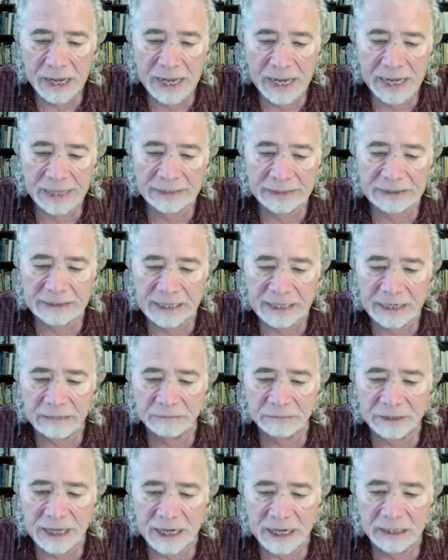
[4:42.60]
It
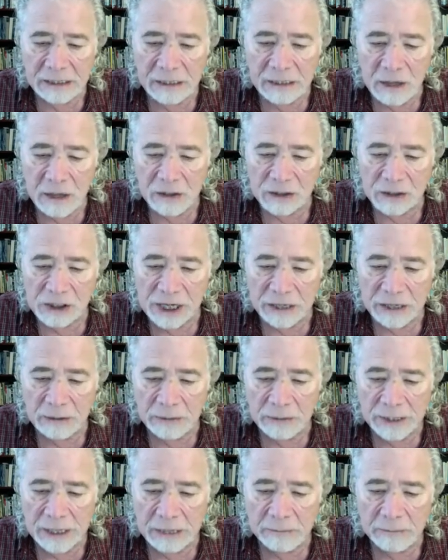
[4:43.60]
seems he and another
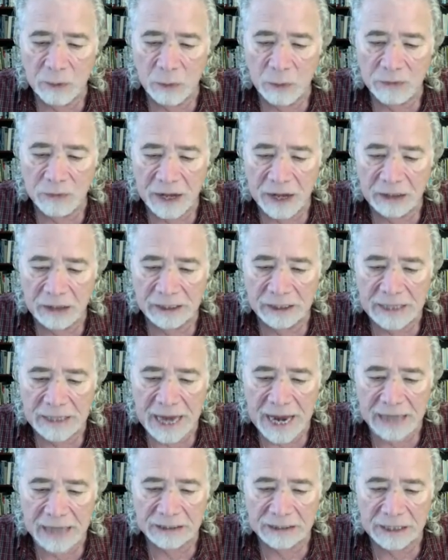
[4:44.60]
gentleman had both hailed a
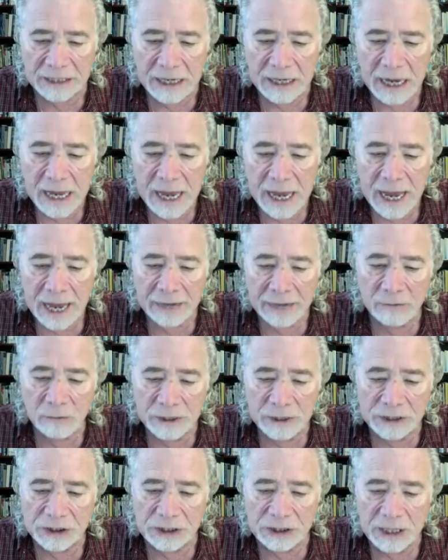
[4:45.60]
taxi and
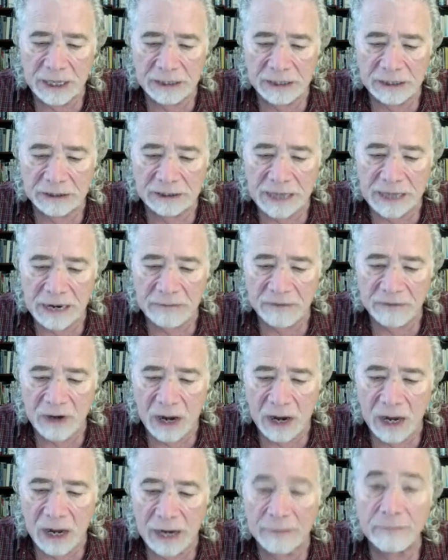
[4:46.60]
reached it at the same
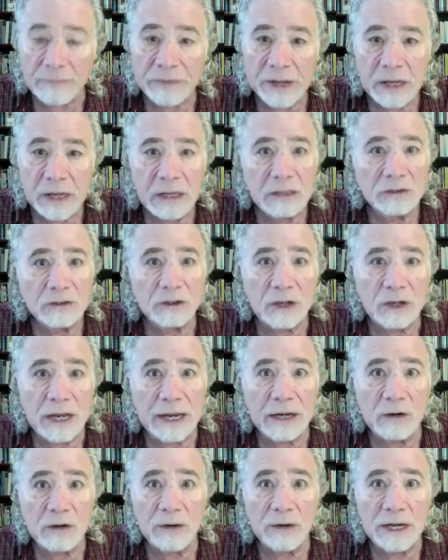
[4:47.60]
time, so
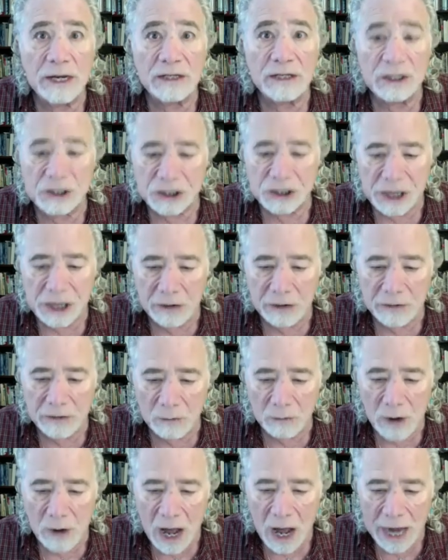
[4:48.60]
they agreed to share
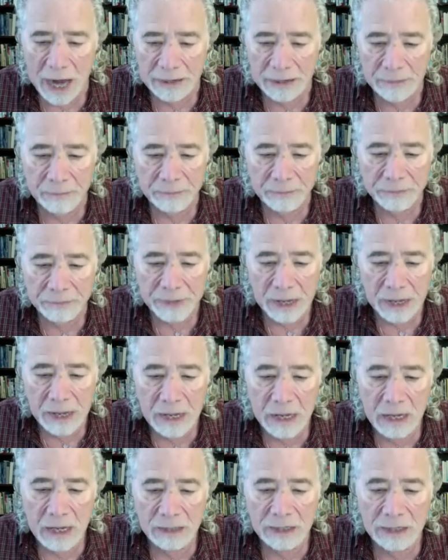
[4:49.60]
the ride.
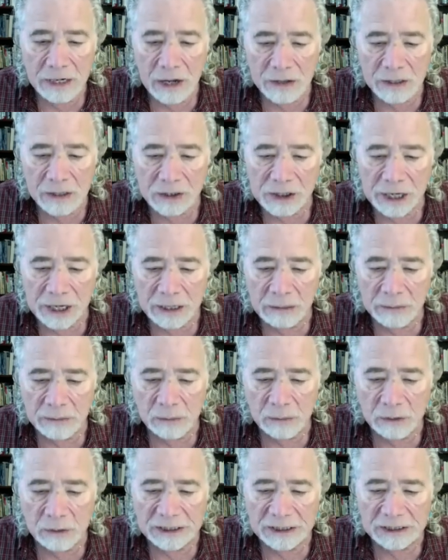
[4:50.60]
The other
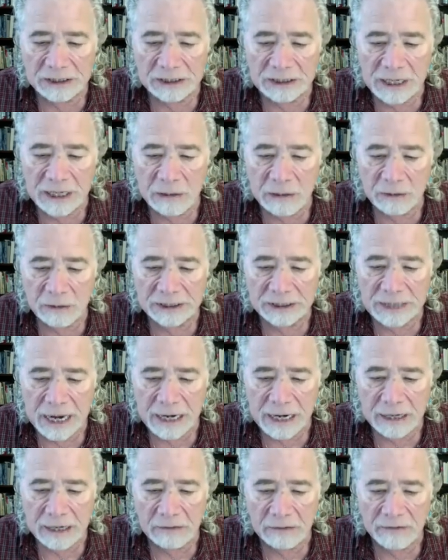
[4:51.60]
gentleman was a senior
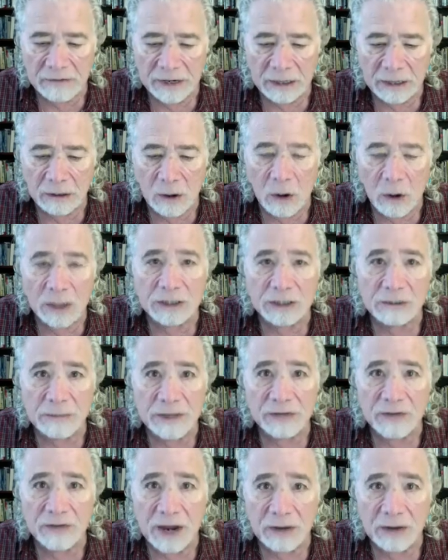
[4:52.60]
executive at a large
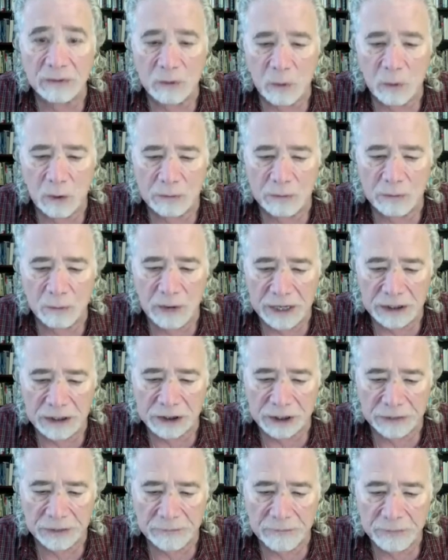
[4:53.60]
Midtown corporation.